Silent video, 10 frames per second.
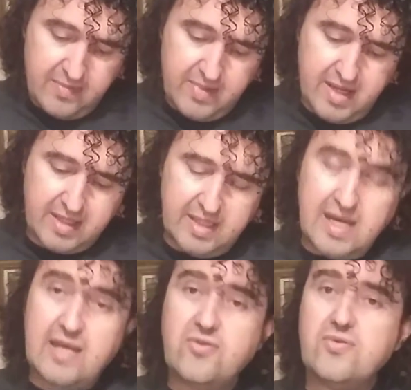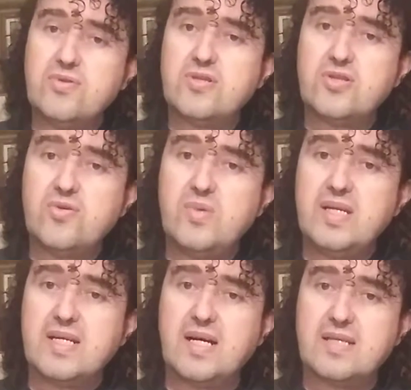Now I don't normally
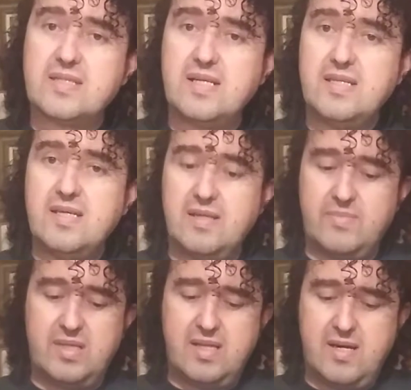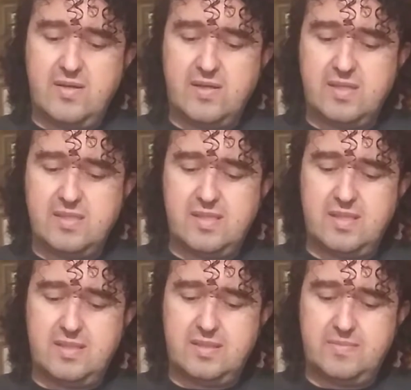cut anything, but now I'm cutting
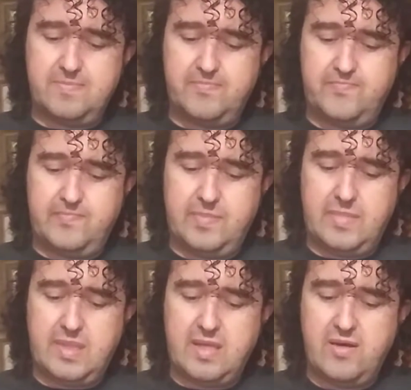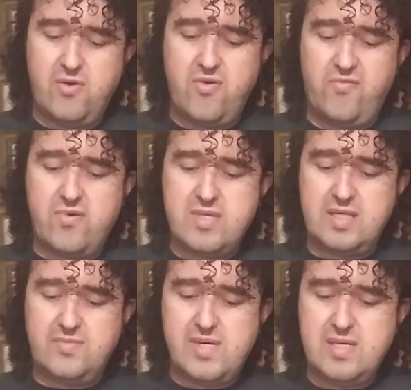this for
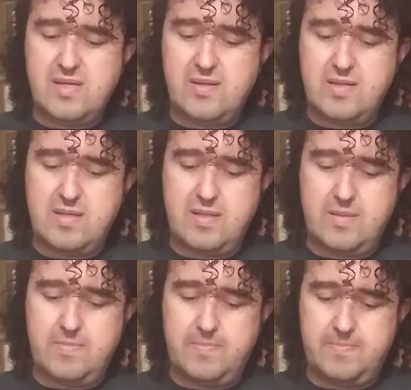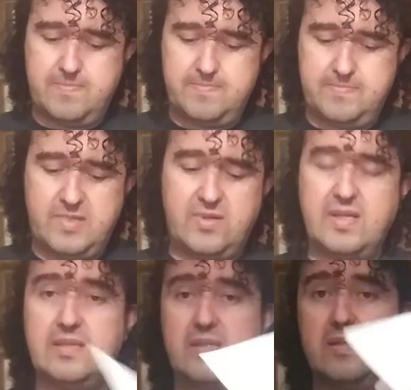this video.
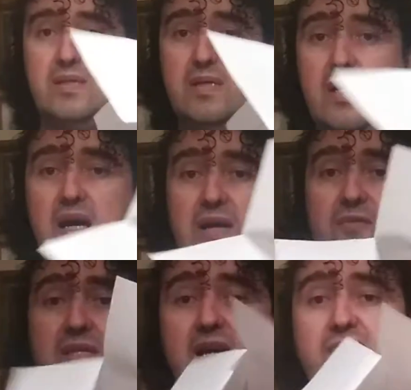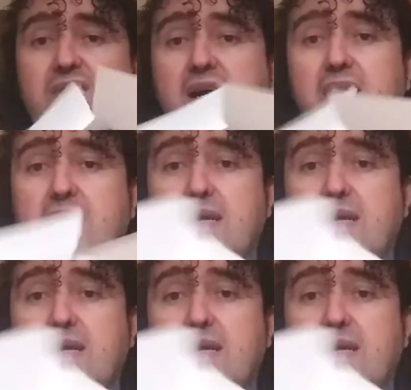Alright? What I've done.